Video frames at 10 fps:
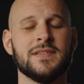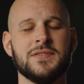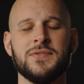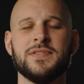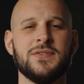As
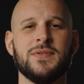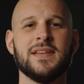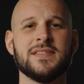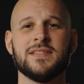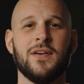soon as you
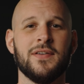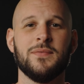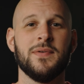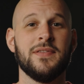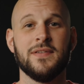get started
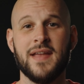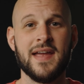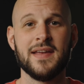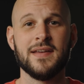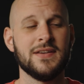with your
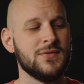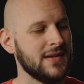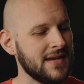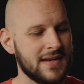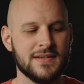day and you
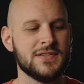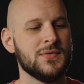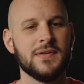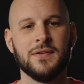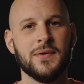get
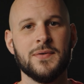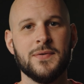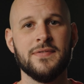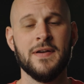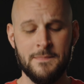into a
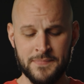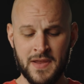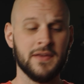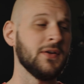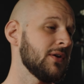groove,
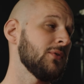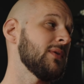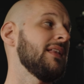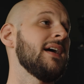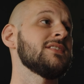you're gonna
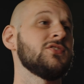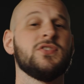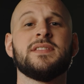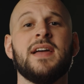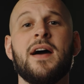realize
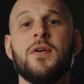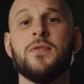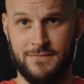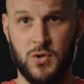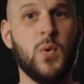just how
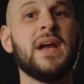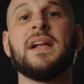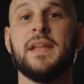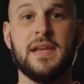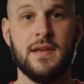
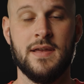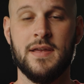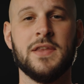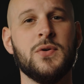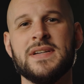quickly
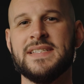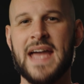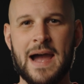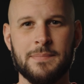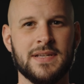you
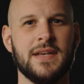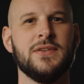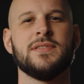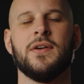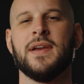adapt and you
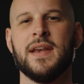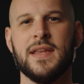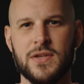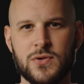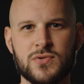start getting
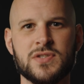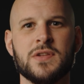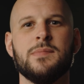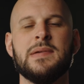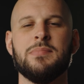used to
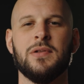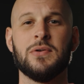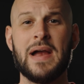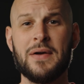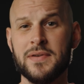the people
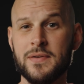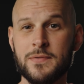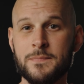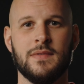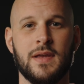around
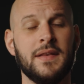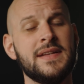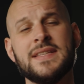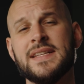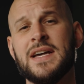you. At
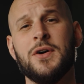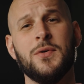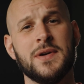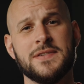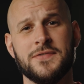least that's how it
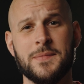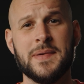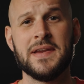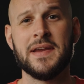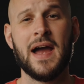works for
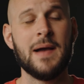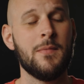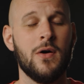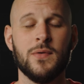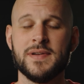me. I'm
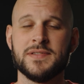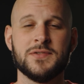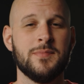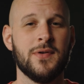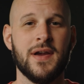always
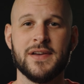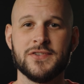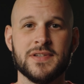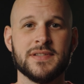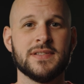super
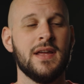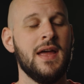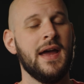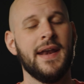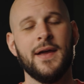anxious
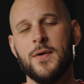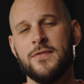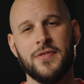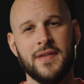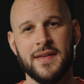and I
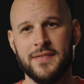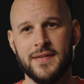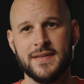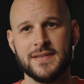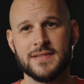overthink
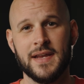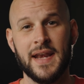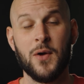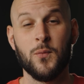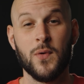things and
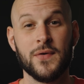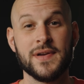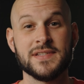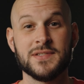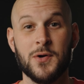I
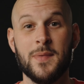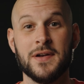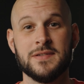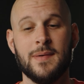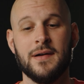worry so
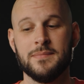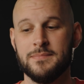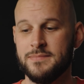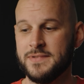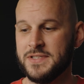much about
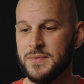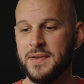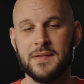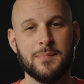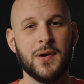
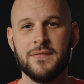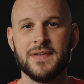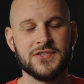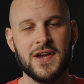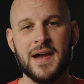doing the
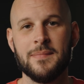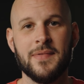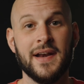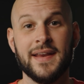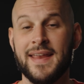perfect job
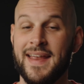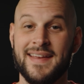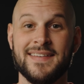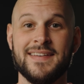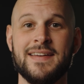that I
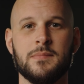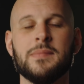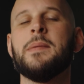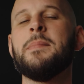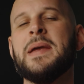can. But
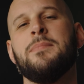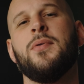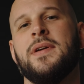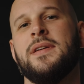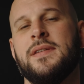my main
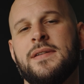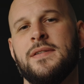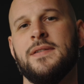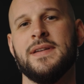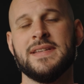point
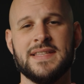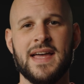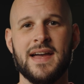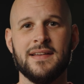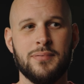here is
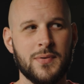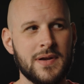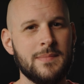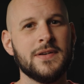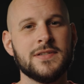that
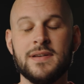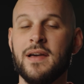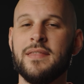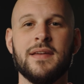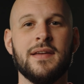pretty much
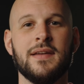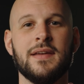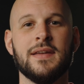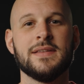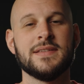
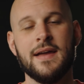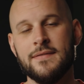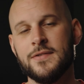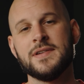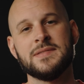nothing is
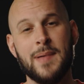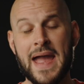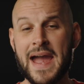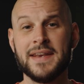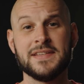ever as
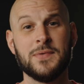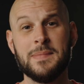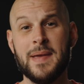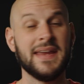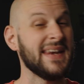bad as we
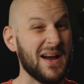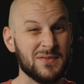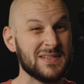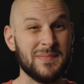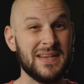make it
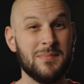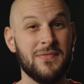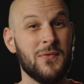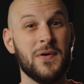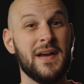out to be
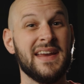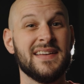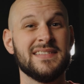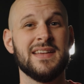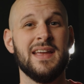beforehand.